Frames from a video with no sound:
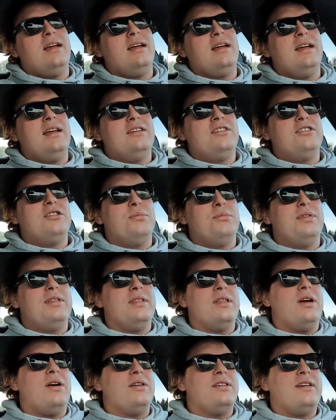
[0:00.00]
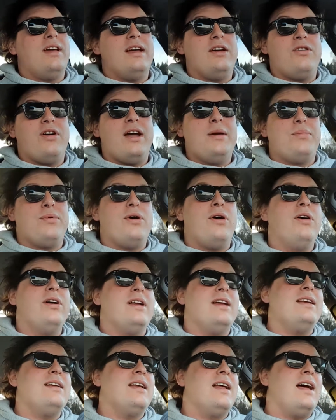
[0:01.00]
is something that I take great pride
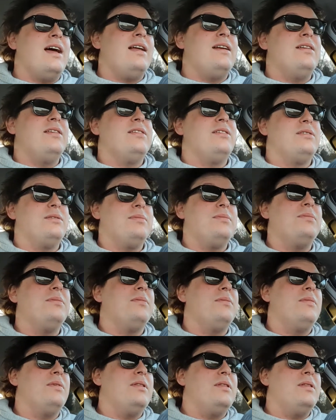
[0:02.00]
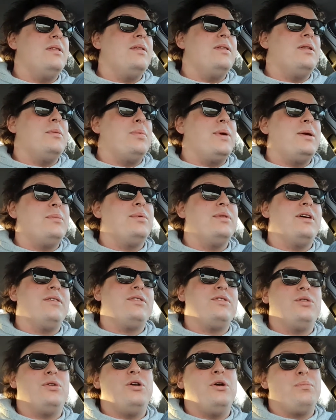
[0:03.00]
in. And the people that
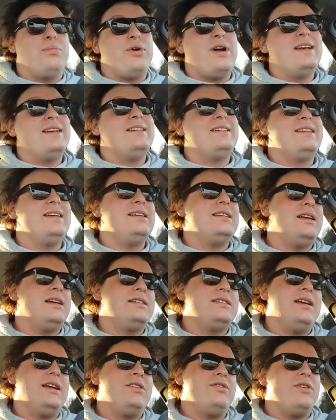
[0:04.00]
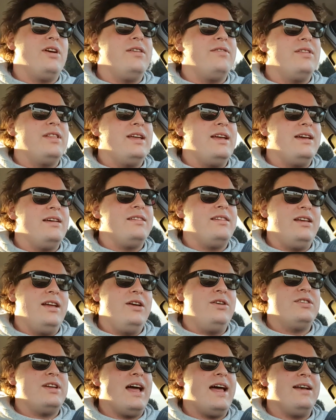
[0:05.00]
I've taught apprentices, etc, over the years to
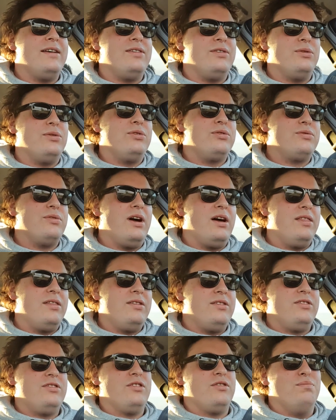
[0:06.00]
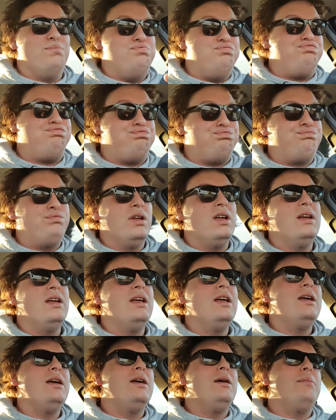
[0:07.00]
use hand tools rather than just
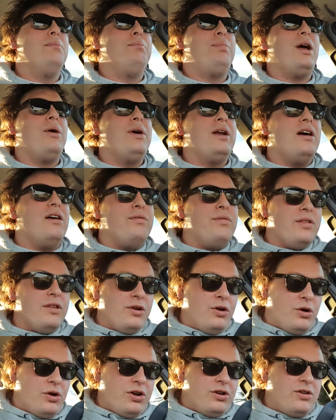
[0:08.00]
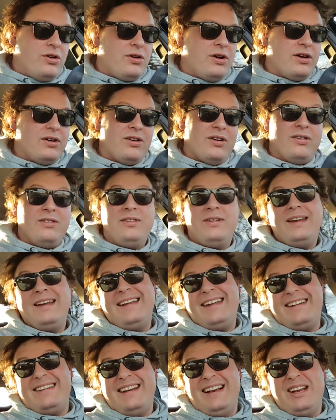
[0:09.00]
blow it off with an ugga-dugga
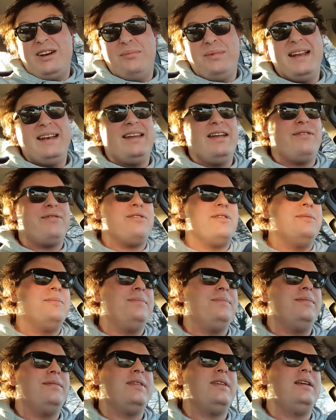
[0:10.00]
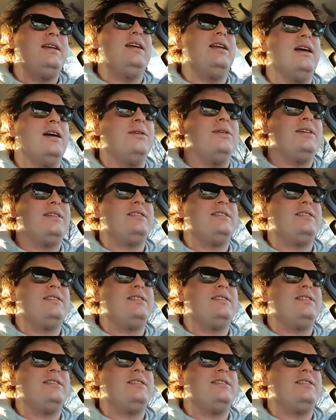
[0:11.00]
gun, it's a little bit different. You know,